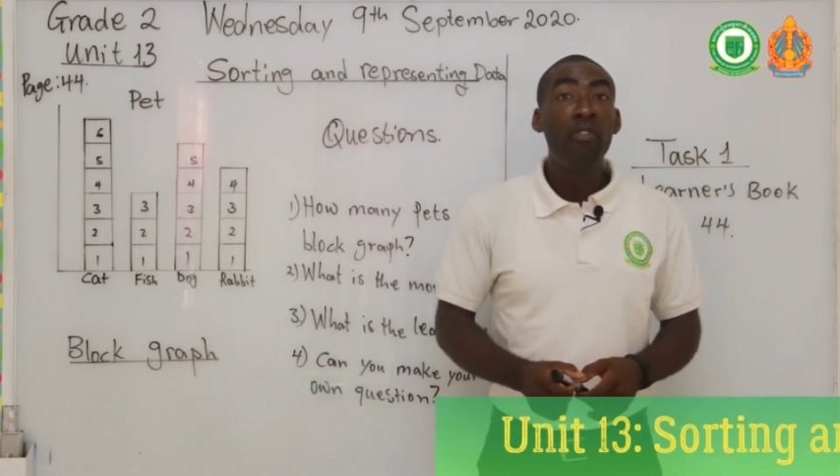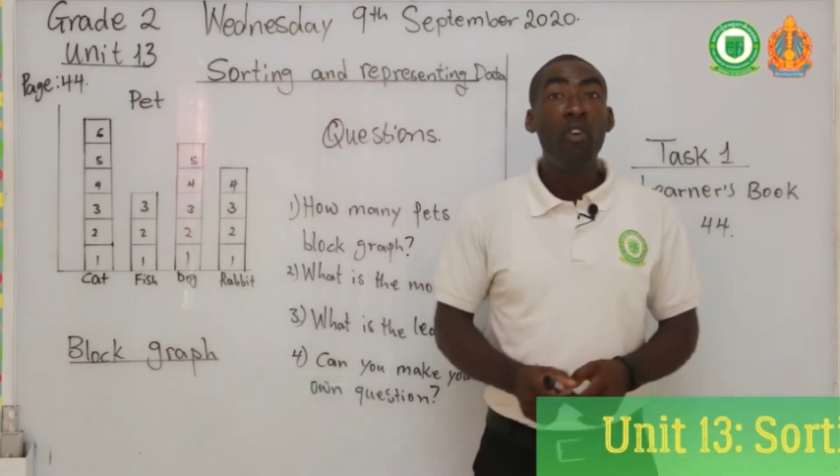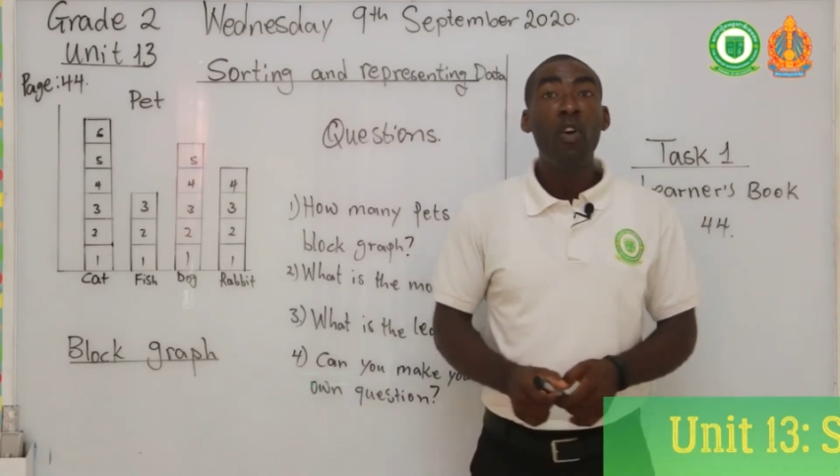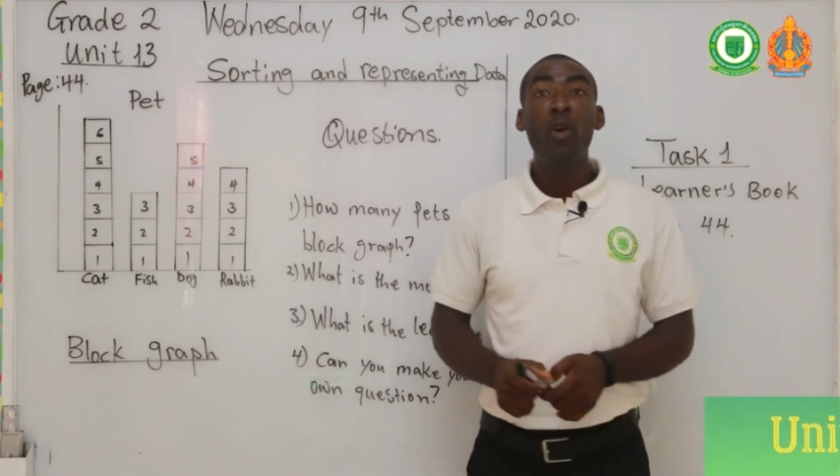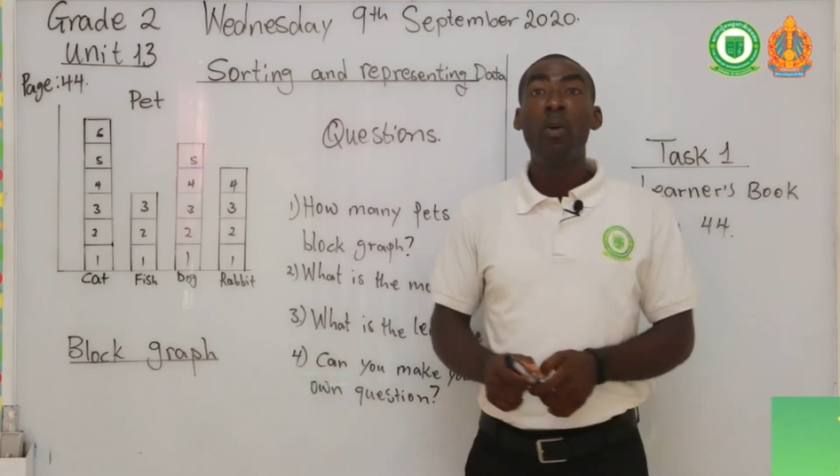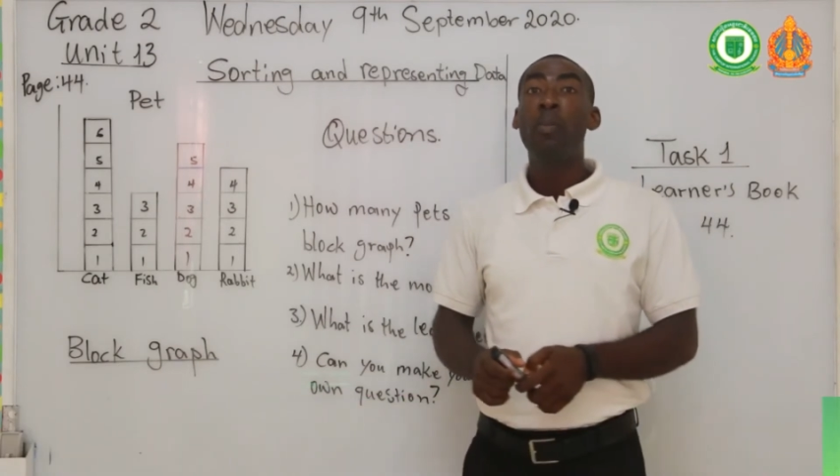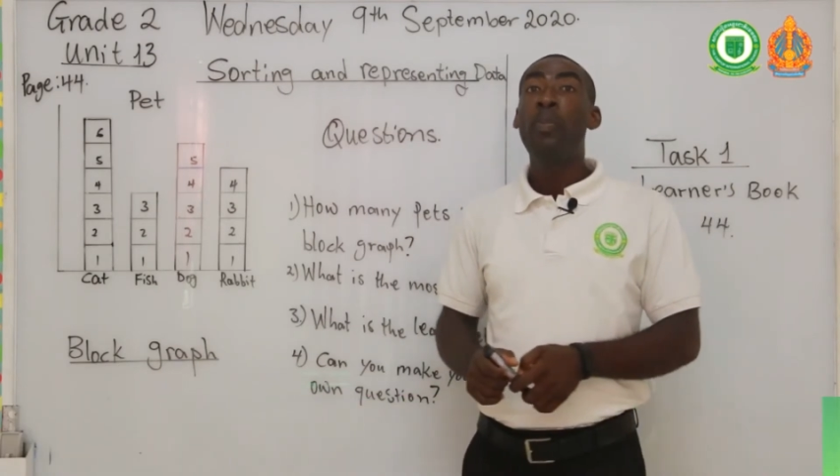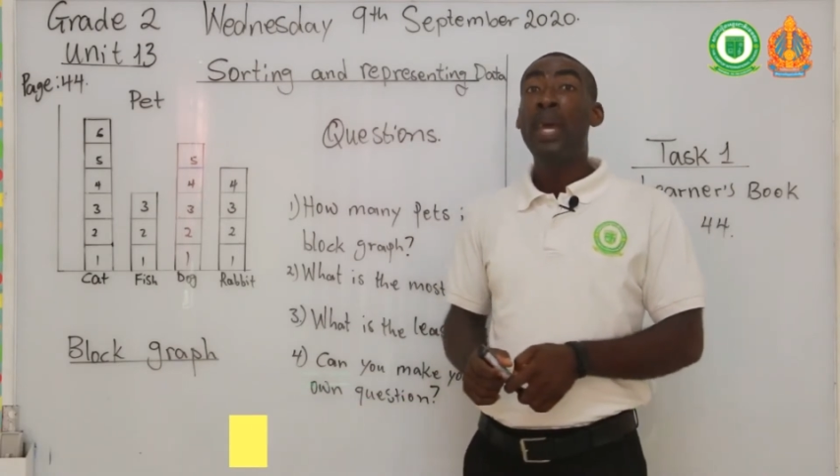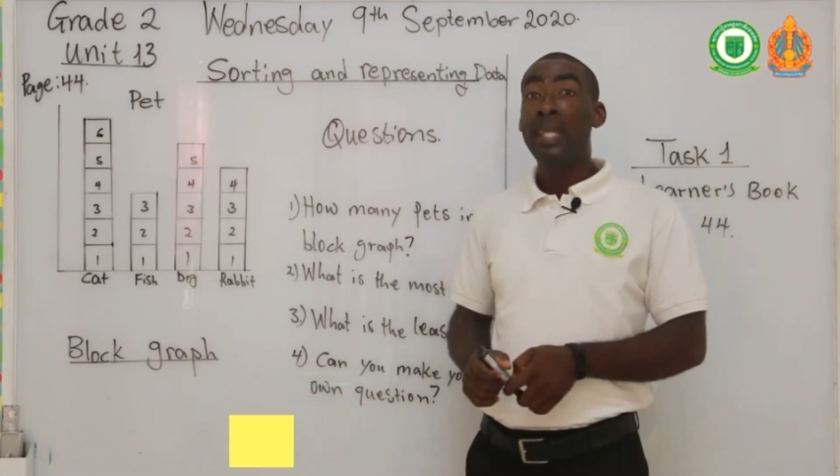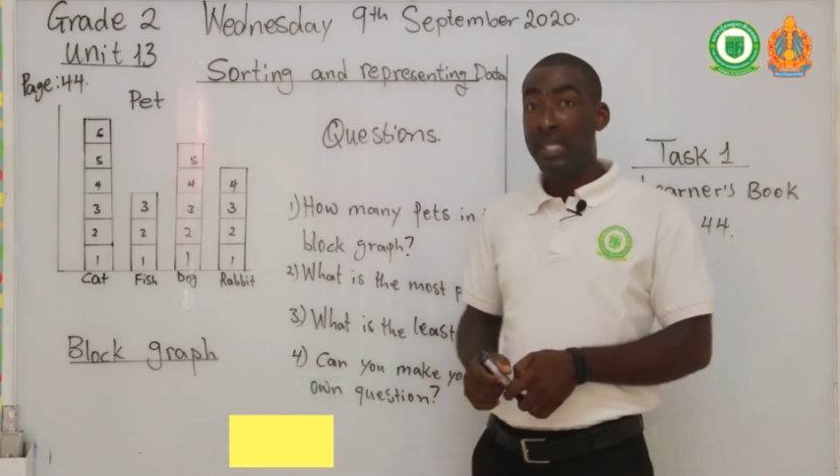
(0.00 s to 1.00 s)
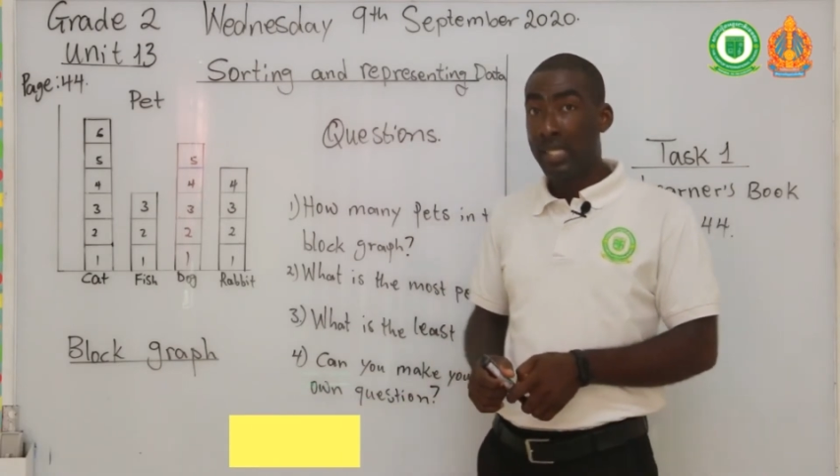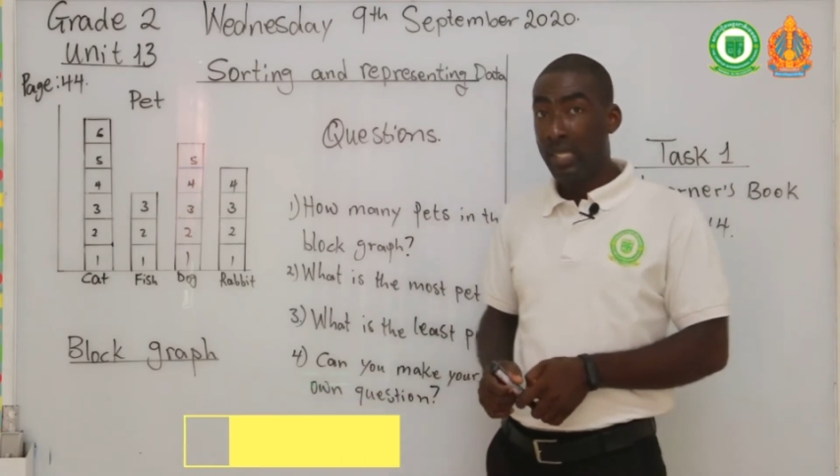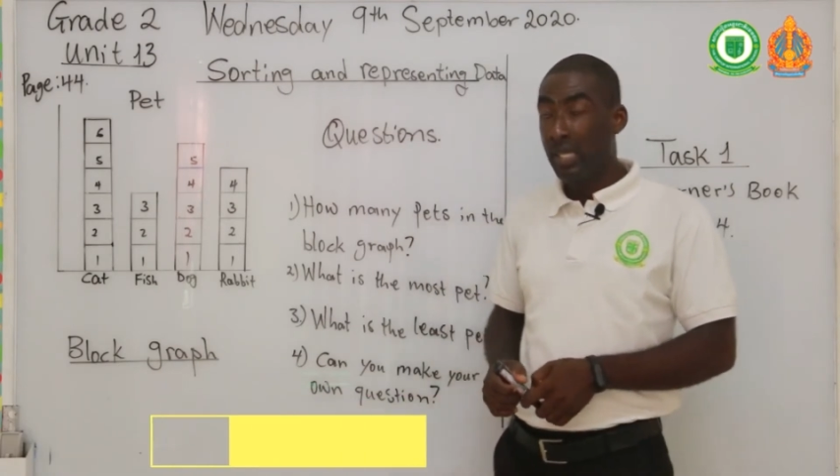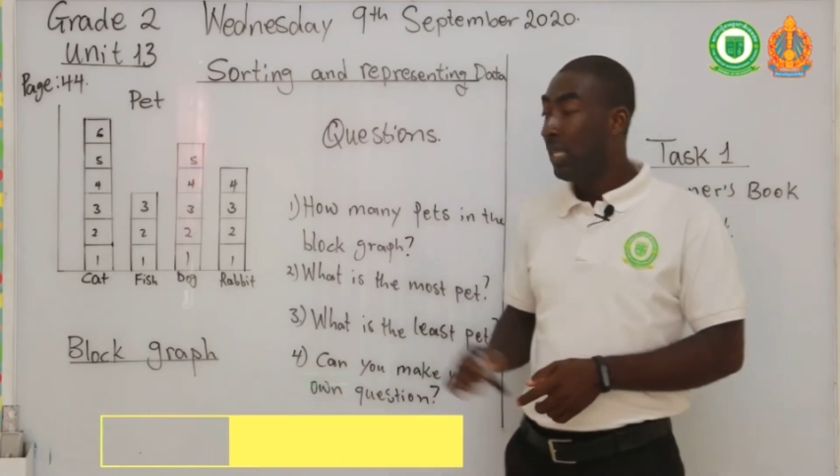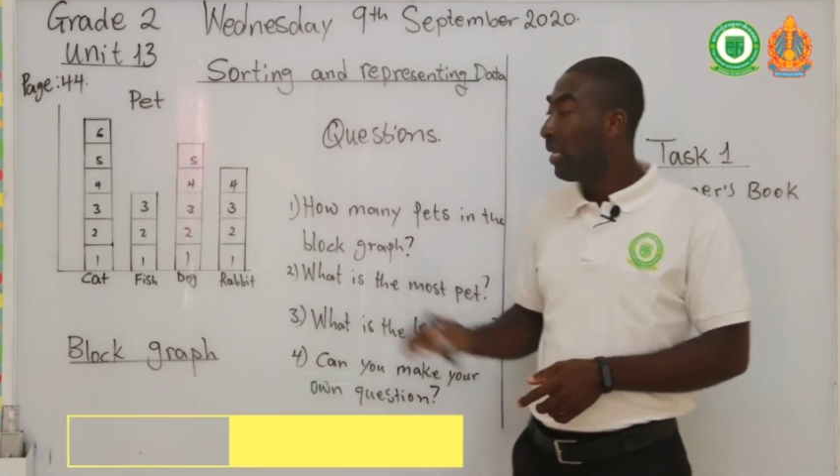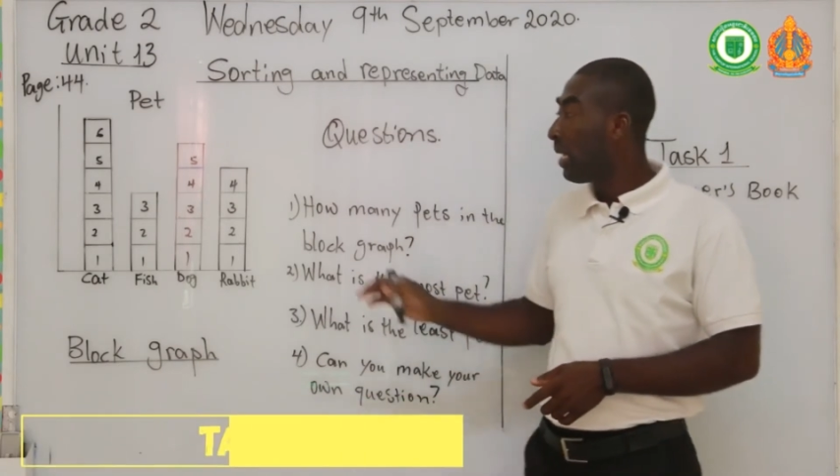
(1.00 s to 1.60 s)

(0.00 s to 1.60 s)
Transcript: 4 pets